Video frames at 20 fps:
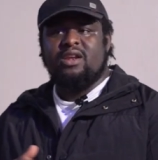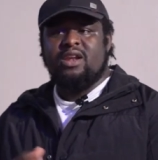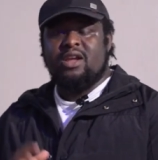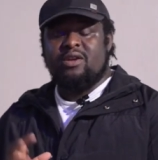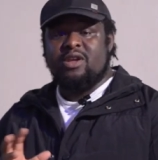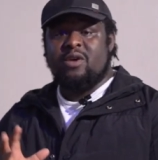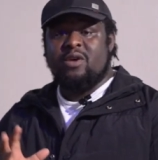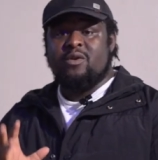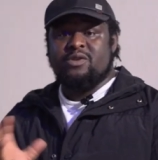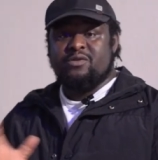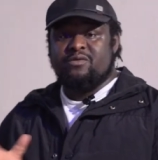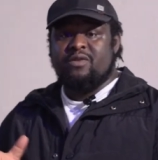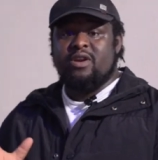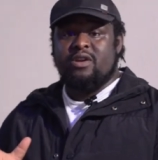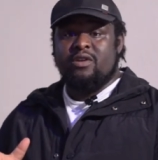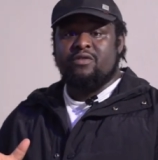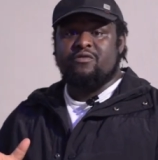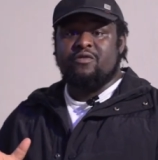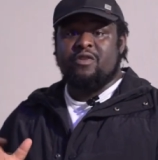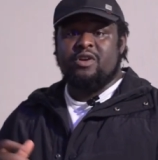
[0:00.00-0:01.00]
Now that was
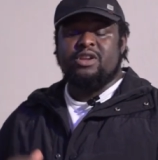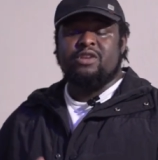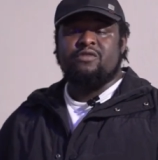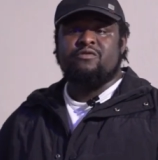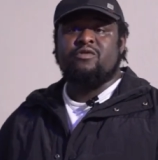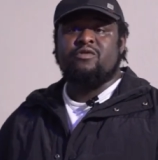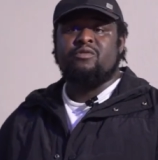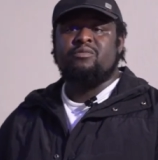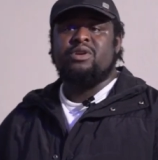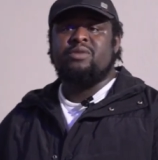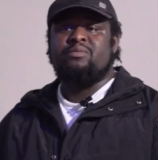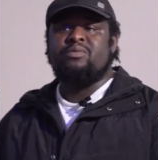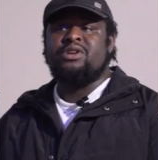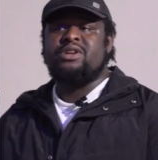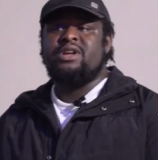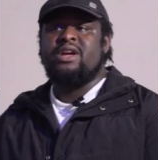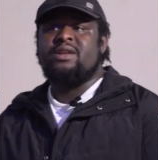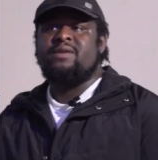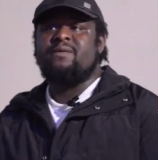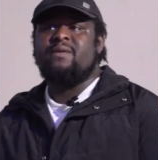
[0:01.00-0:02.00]
very funny for me, but
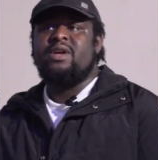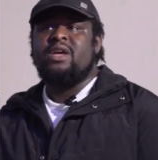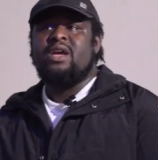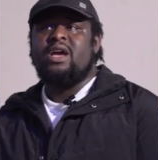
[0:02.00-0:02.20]
then